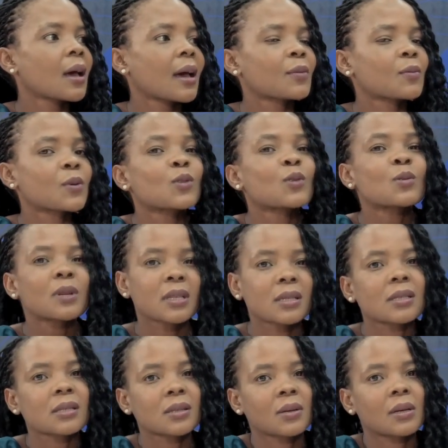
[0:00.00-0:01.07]
And we don't
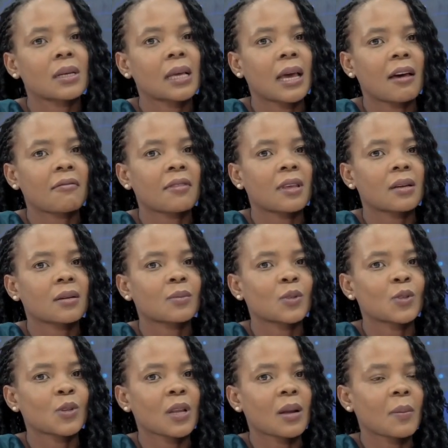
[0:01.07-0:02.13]
necessarily have that in
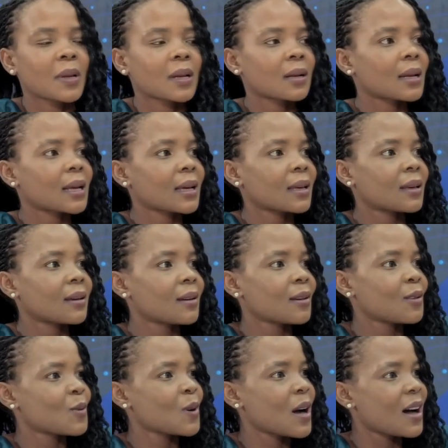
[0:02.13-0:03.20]
Botswana, but here
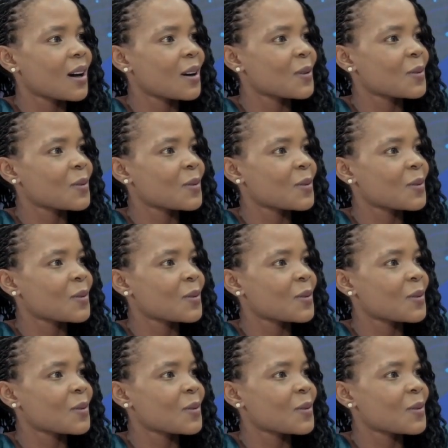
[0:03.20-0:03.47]
you are